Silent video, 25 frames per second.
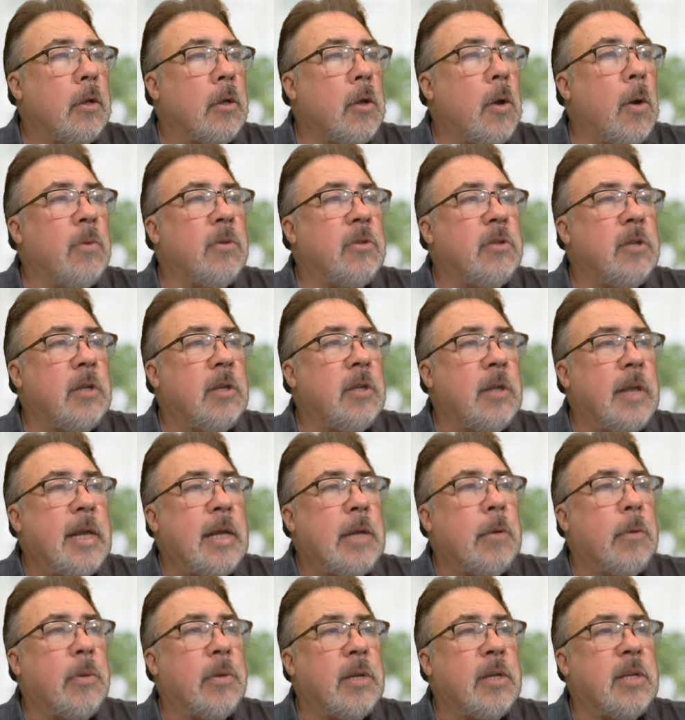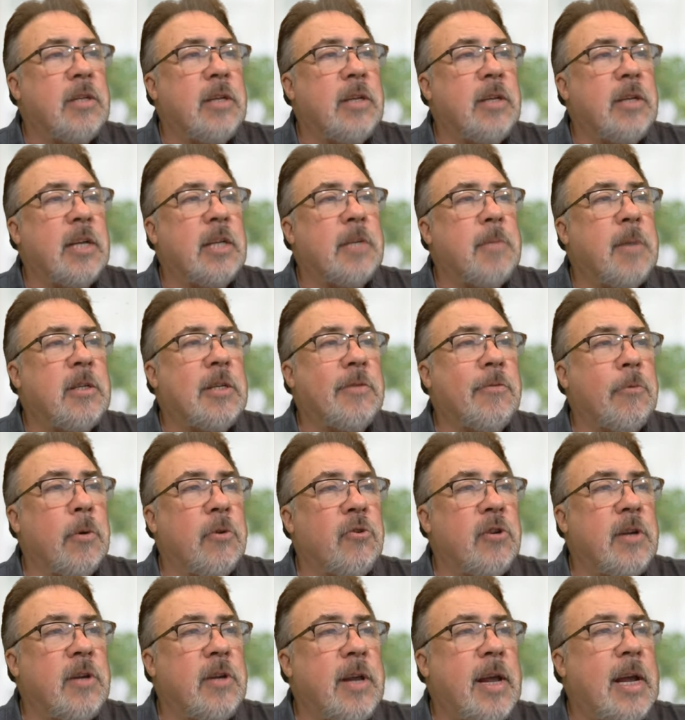Loans delinquent within six months of
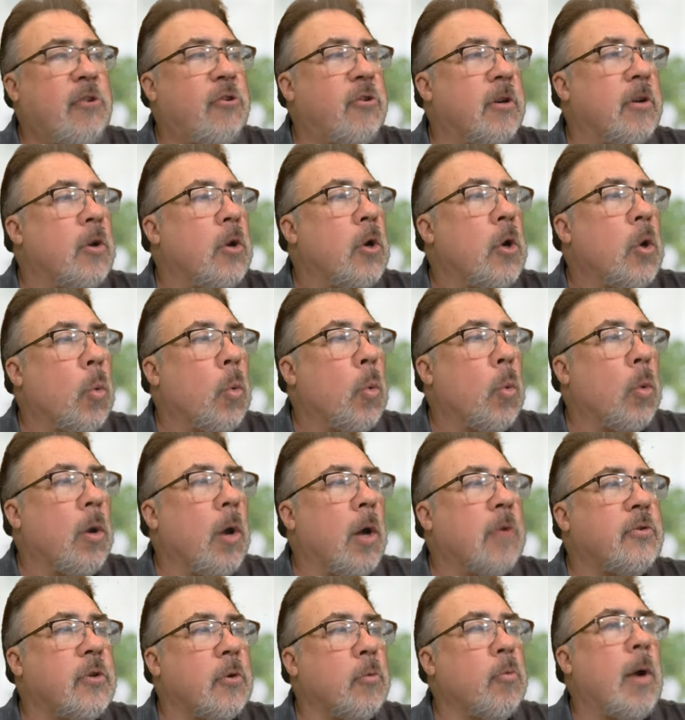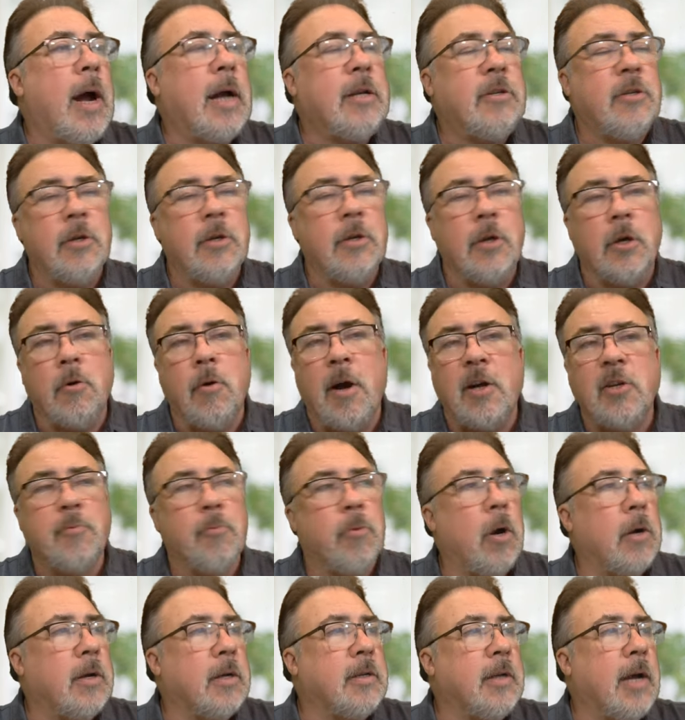origination were also rising across
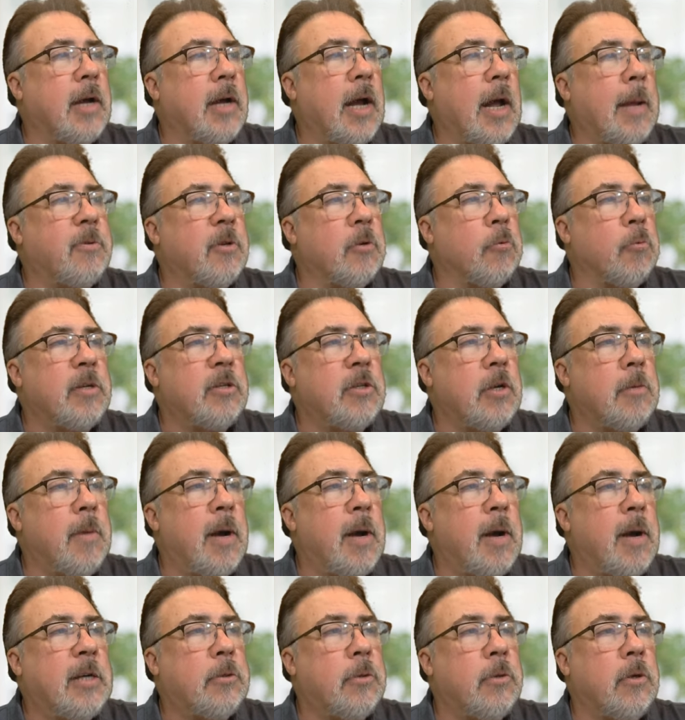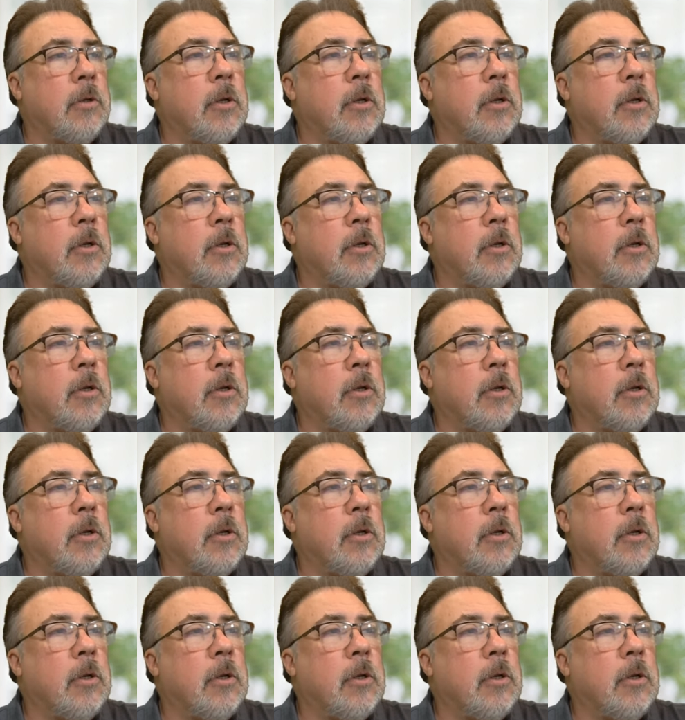product types in recent months,